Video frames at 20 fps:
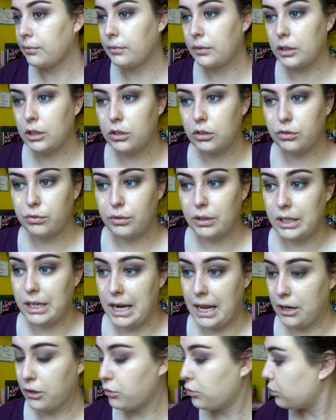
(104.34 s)
It looks really
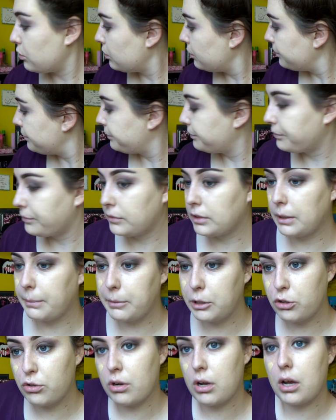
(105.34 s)
natural. Let
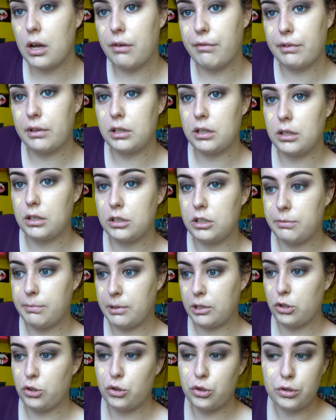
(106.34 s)
me try it with the
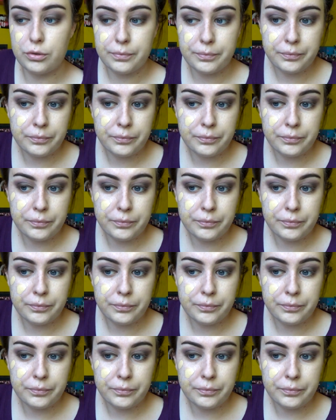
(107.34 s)
sponge.